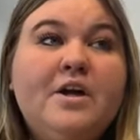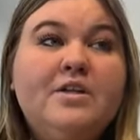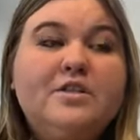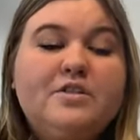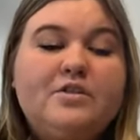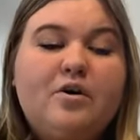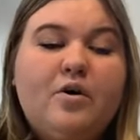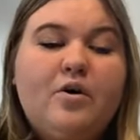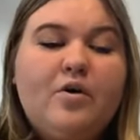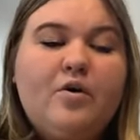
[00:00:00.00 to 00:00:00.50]

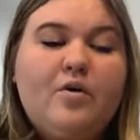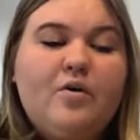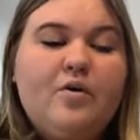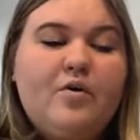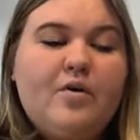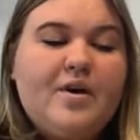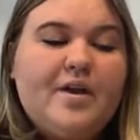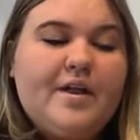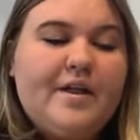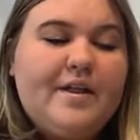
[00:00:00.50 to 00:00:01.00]

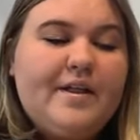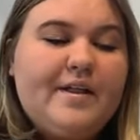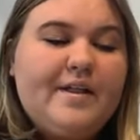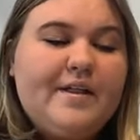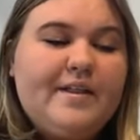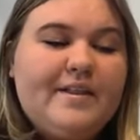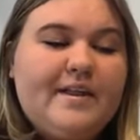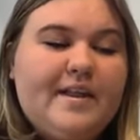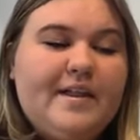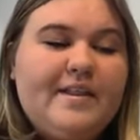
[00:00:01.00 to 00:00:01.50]
So,
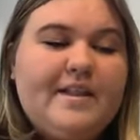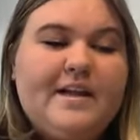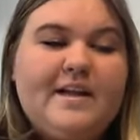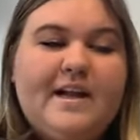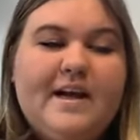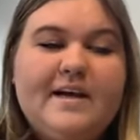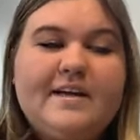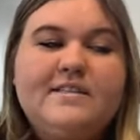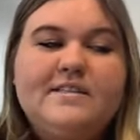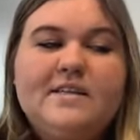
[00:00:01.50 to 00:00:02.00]
in the
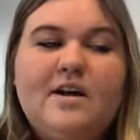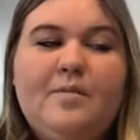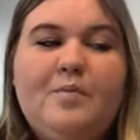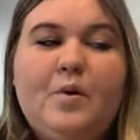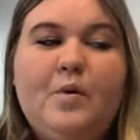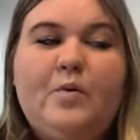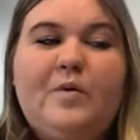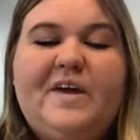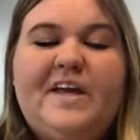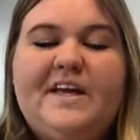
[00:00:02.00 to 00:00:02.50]
next
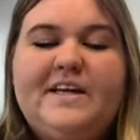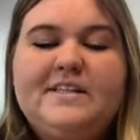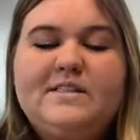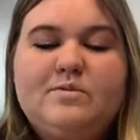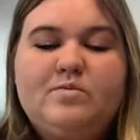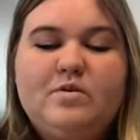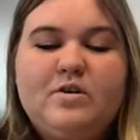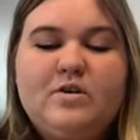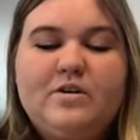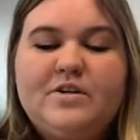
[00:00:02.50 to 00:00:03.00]
couple weeks,
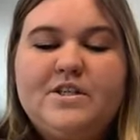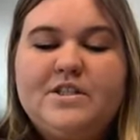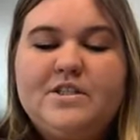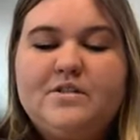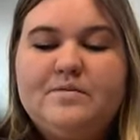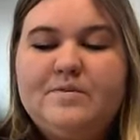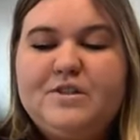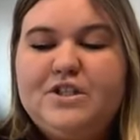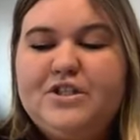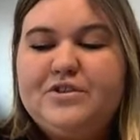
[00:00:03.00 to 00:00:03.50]
we're going
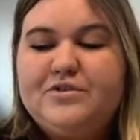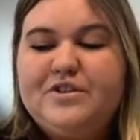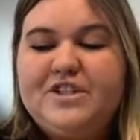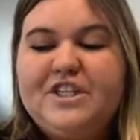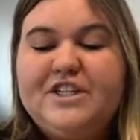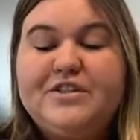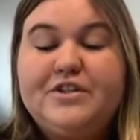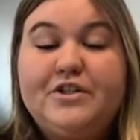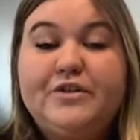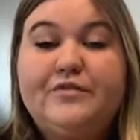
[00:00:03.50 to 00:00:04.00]
to be
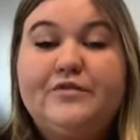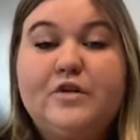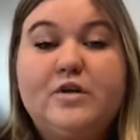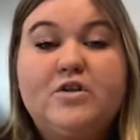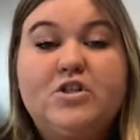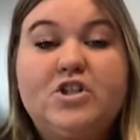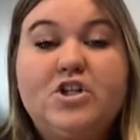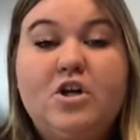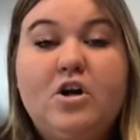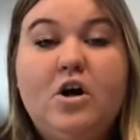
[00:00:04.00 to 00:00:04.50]
doing a
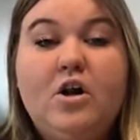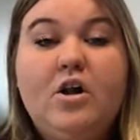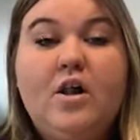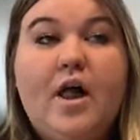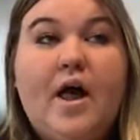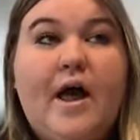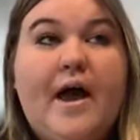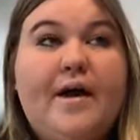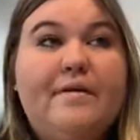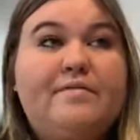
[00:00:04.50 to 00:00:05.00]

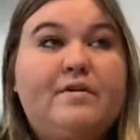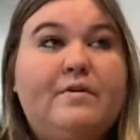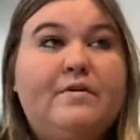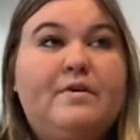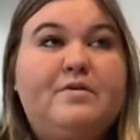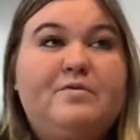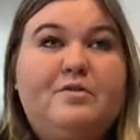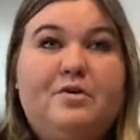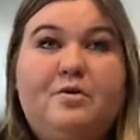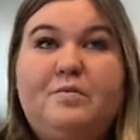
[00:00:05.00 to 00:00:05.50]
devotional.
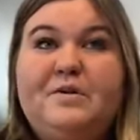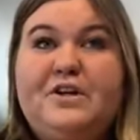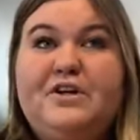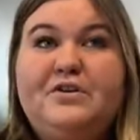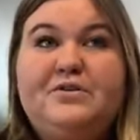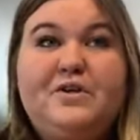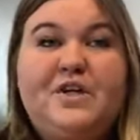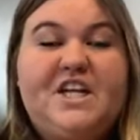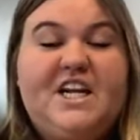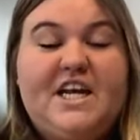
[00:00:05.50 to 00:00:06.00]
Everyone will be
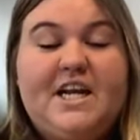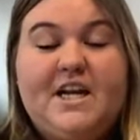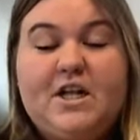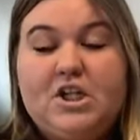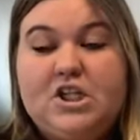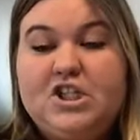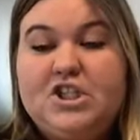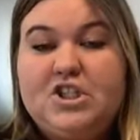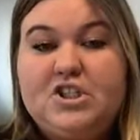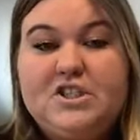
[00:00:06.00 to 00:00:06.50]
doing it a
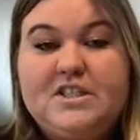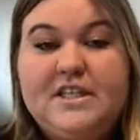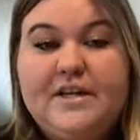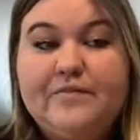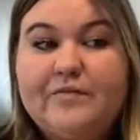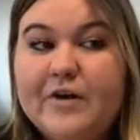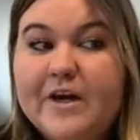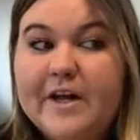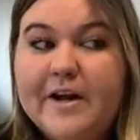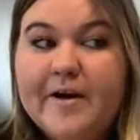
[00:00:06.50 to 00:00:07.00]
little
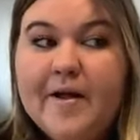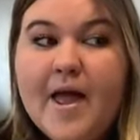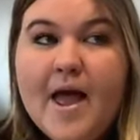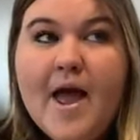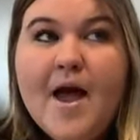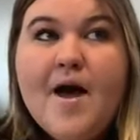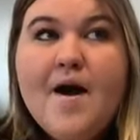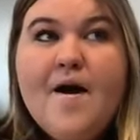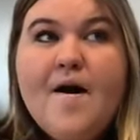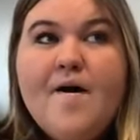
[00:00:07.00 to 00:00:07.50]
different.
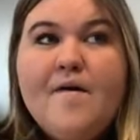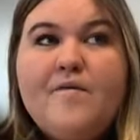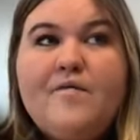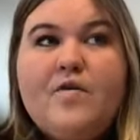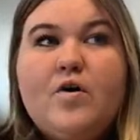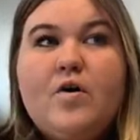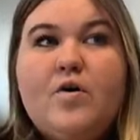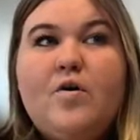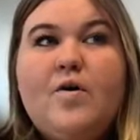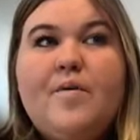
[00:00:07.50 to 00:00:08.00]

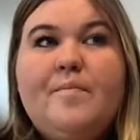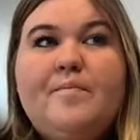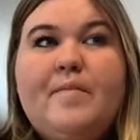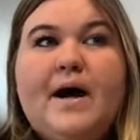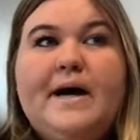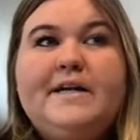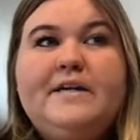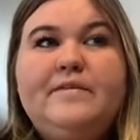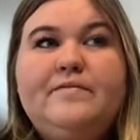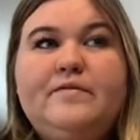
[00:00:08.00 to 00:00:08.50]
For
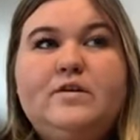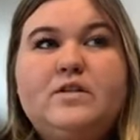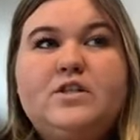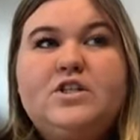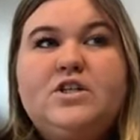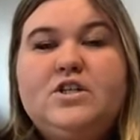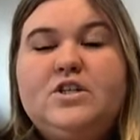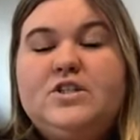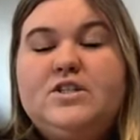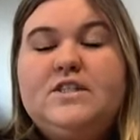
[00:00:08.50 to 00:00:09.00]
my
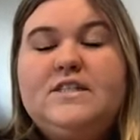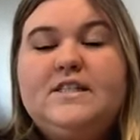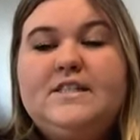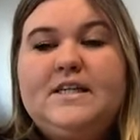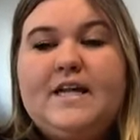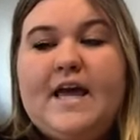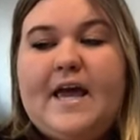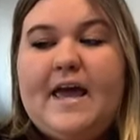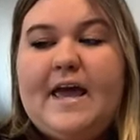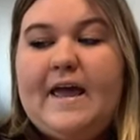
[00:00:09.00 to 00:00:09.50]
devotional
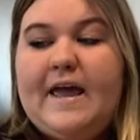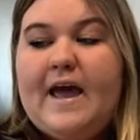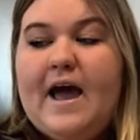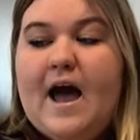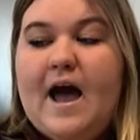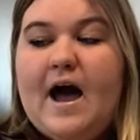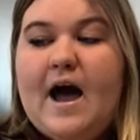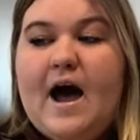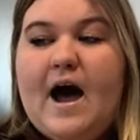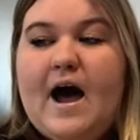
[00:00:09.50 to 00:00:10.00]
today,
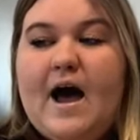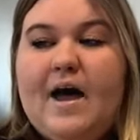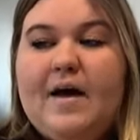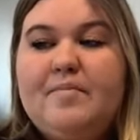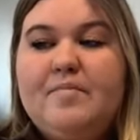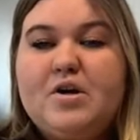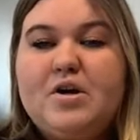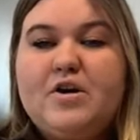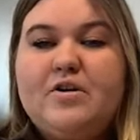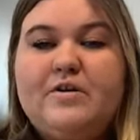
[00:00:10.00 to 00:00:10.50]

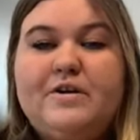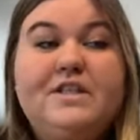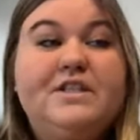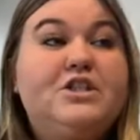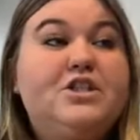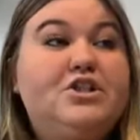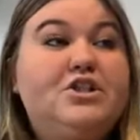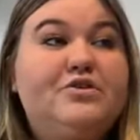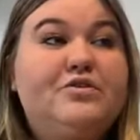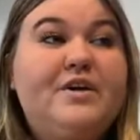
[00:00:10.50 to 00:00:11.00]
I'm going
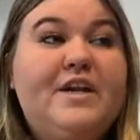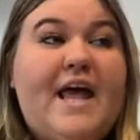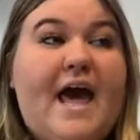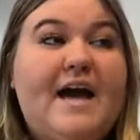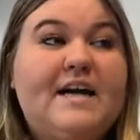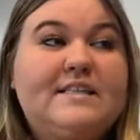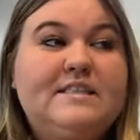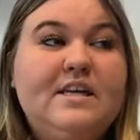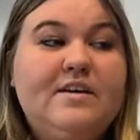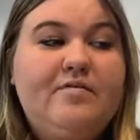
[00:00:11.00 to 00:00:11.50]
to do an
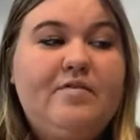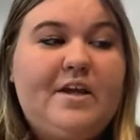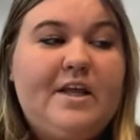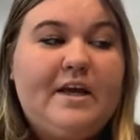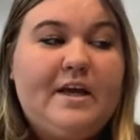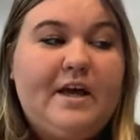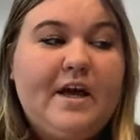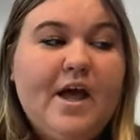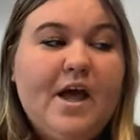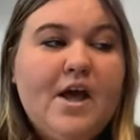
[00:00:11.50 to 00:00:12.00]

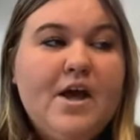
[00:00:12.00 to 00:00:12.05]
activity.